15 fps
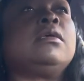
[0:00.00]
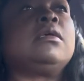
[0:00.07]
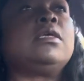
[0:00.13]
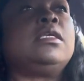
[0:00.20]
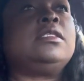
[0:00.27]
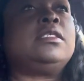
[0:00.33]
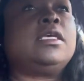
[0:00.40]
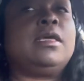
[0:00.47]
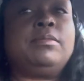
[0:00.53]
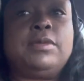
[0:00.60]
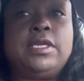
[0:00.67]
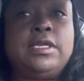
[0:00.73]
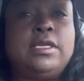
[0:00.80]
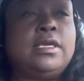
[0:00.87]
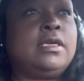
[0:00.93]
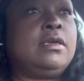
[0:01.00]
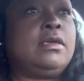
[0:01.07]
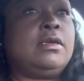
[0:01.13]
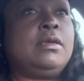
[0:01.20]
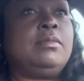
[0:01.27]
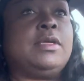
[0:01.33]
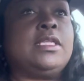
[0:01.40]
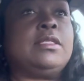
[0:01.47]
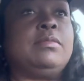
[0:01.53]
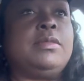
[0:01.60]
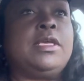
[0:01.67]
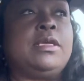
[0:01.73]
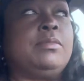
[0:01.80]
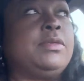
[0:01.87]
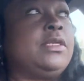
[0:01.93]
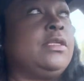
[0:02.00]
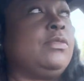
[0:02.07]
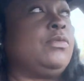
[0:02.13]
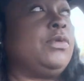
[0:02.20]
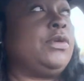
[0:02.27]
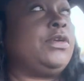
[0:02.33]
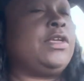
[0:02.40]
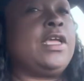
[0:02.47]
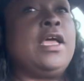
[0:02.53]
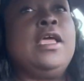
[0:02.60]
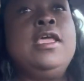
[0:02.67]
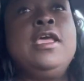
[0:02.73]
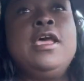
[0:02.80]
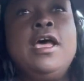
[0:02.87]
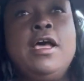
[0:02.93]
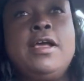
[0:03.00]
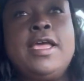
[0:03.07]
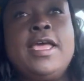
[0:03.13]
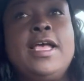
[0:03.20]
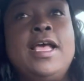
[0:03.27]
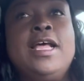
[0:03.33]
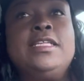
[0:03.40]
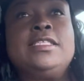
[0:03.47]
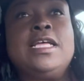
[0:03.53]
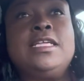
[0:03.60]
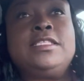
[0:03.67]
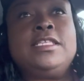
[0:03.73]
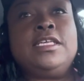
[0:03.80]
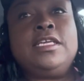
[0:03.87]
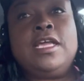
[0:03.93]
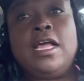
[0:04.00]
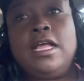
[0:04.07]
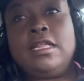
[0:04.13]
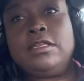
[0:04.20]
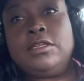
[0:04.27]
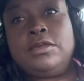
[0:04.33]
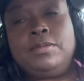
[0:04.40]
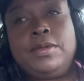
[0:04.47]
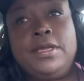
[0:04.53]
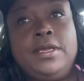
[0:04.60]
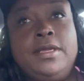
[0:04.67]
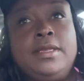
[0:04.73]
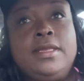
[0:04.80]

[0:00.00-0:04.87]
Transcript: contaminated. Oh, I'm about to make up another word, y'all. Okay, guys, I'll see y'all a little bit